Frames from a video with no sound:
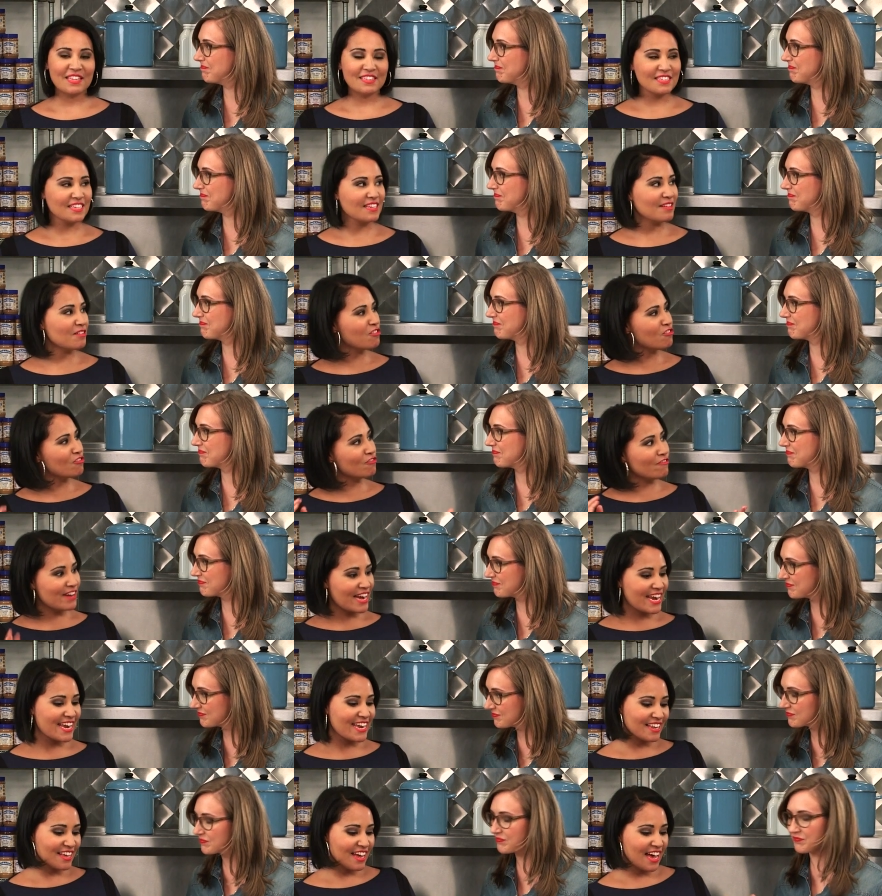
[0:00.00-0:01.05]
Speaker 1: It's a
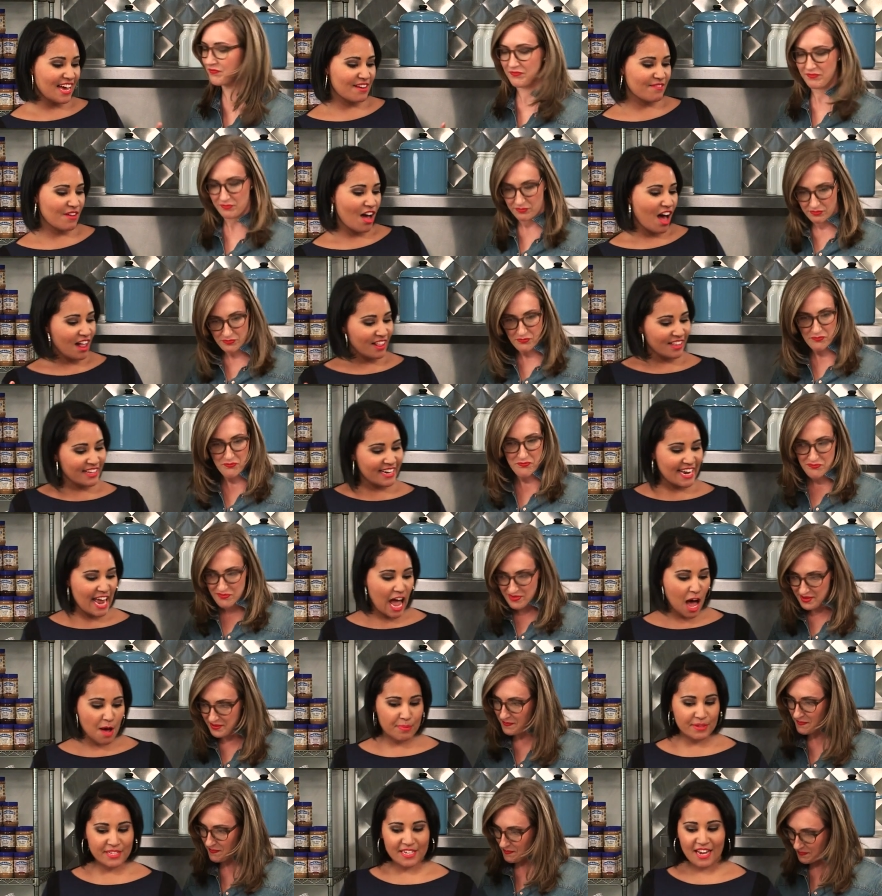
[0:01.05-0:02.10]
great kind of holiday
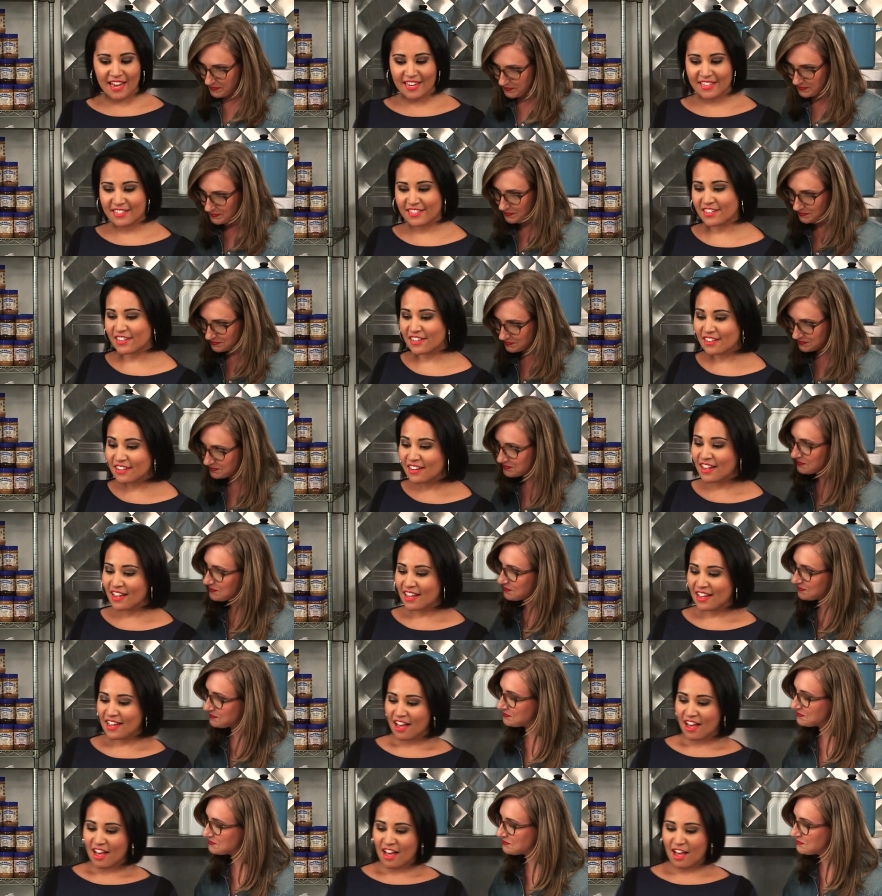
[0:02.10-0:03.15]
appetizer.
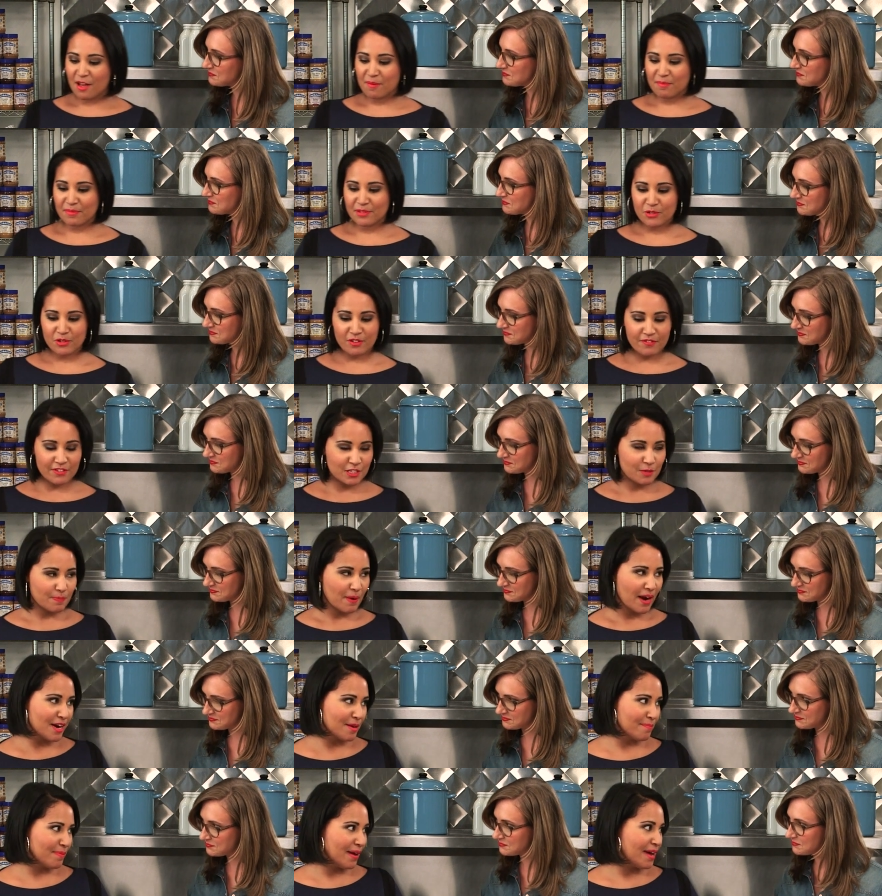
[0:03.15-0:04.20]
Sort of
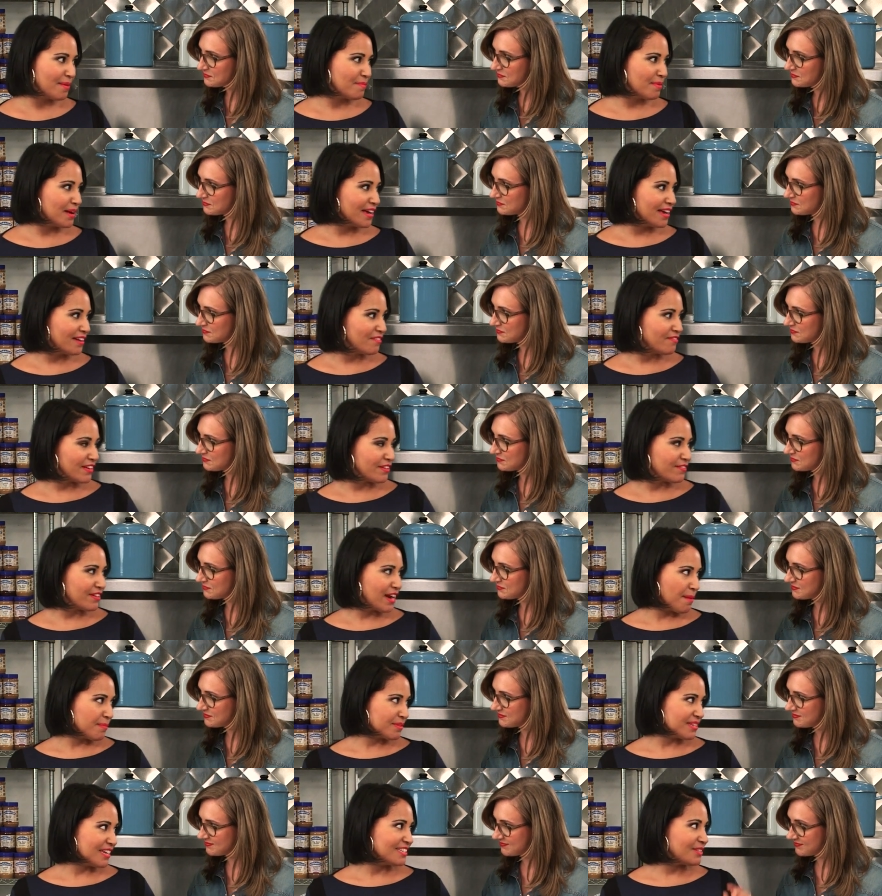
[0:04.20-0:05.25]
inspired by my favorite
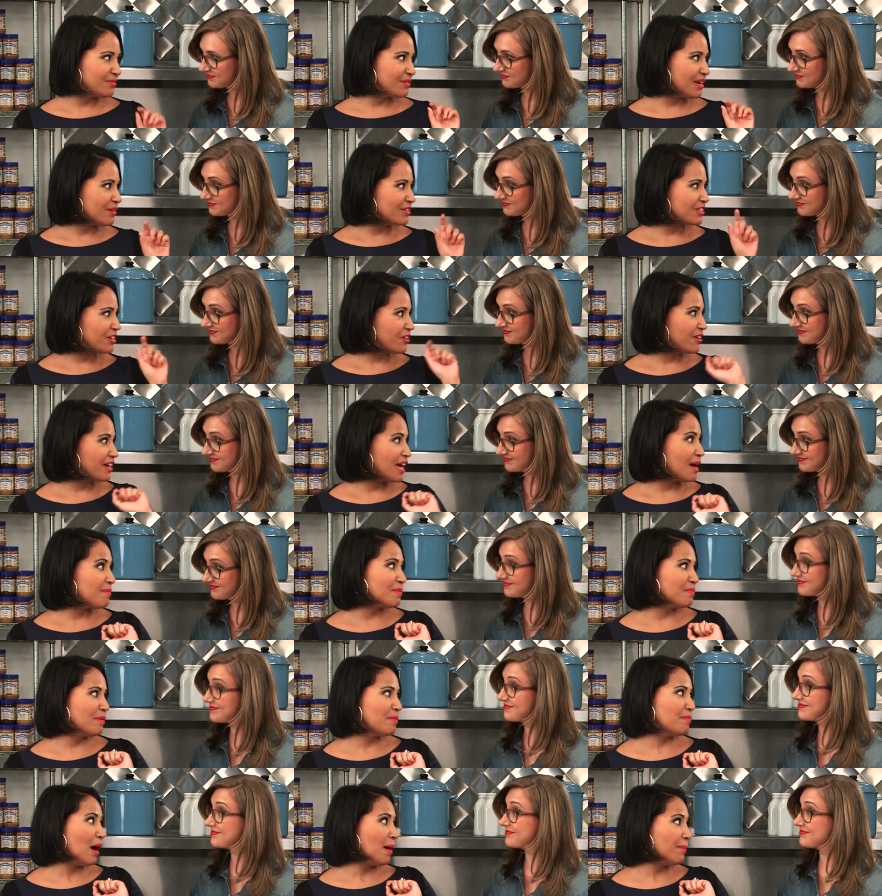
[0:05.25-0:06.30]
appetizer when I was growing up
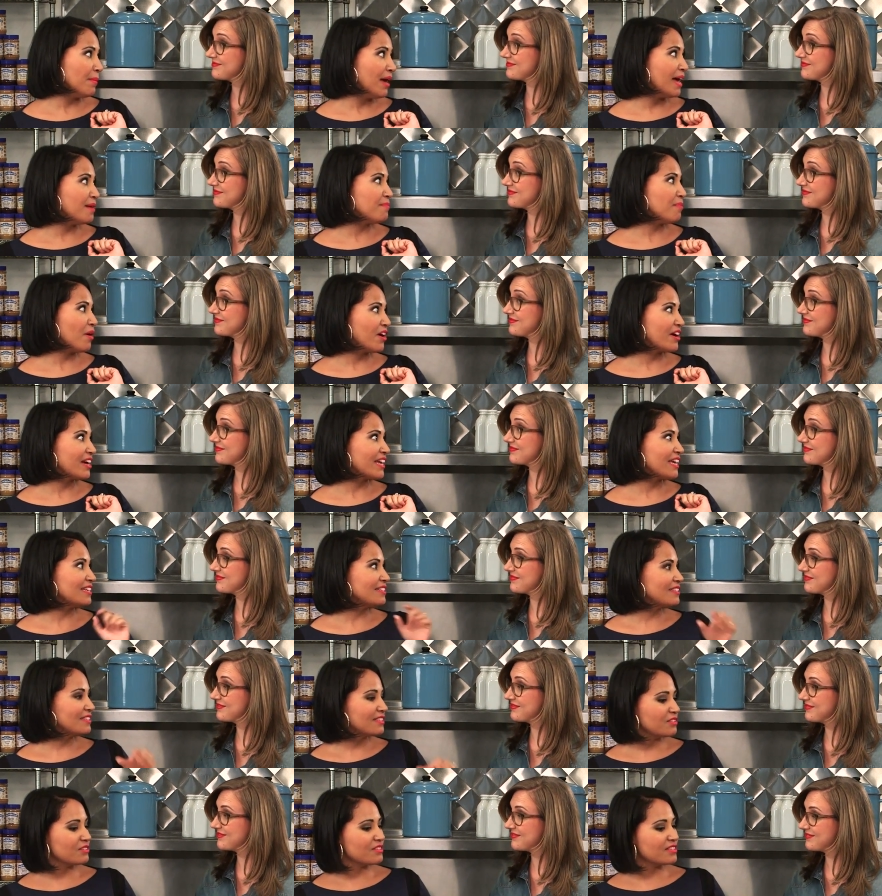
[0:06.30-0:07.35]
and my mom had
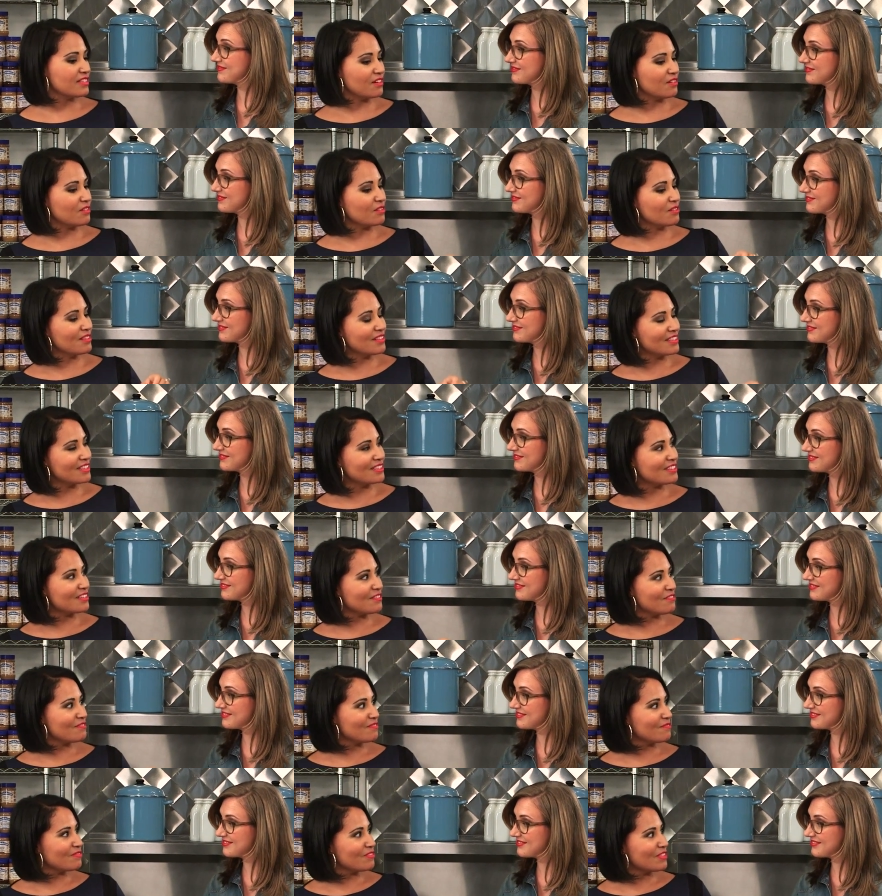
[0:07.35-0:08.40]
parties. Those little
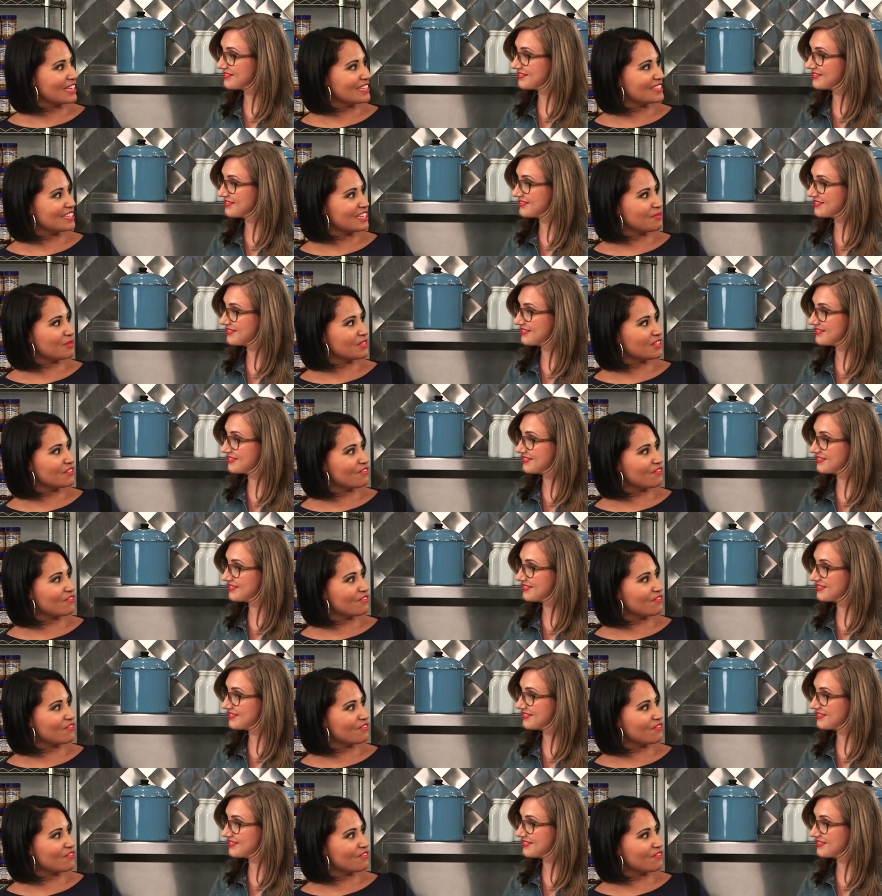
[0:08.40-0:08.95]
things that you would